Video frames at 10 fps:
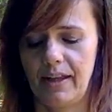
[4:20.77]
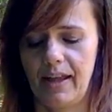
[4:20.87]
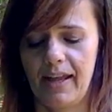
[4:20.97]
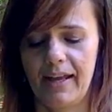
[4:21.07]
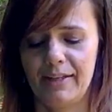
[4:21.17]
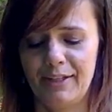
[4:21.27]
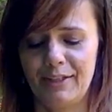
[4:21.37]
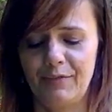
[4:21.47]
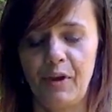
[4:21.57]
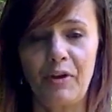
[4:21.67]
And
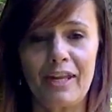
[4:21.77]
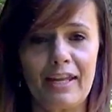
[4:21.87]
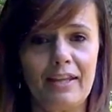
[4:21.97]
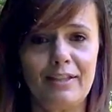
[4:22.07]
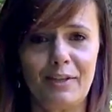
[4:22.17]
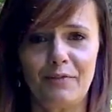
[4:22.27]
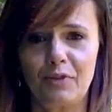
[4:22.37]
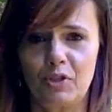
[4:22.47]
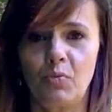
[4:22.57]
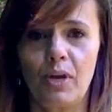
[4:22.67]
it's very easy
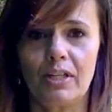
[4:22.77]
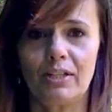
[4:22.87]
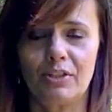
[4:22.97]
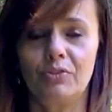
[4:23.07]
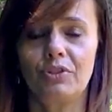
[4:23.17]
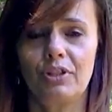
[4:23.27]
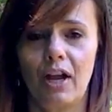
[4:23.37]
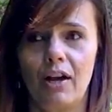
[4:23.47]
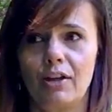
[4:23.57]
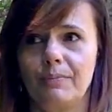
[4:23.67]
for twins to
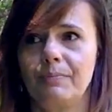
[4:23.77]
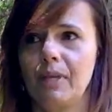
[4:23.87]
start